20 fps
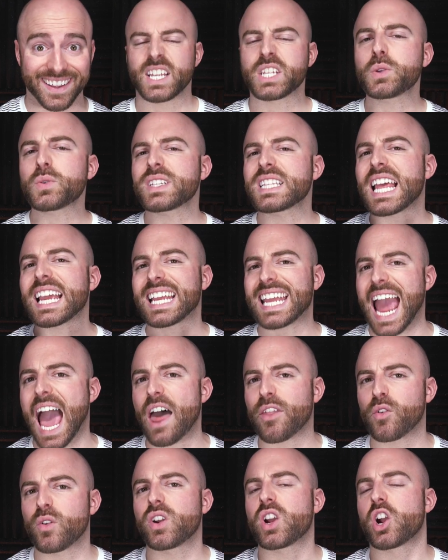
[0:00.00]
This was like
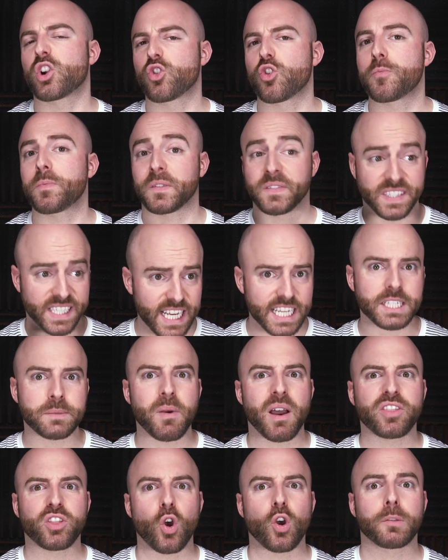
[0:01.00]
gathering a group of
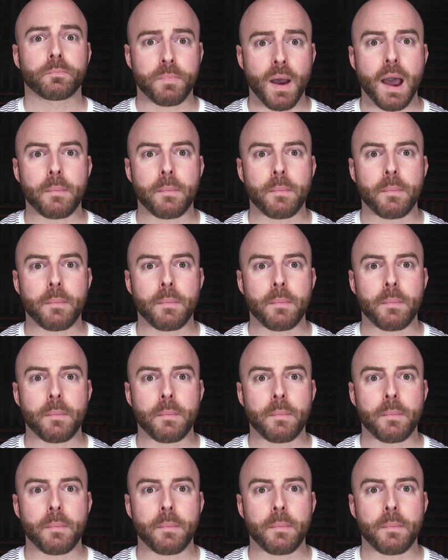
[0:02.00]
6-month-old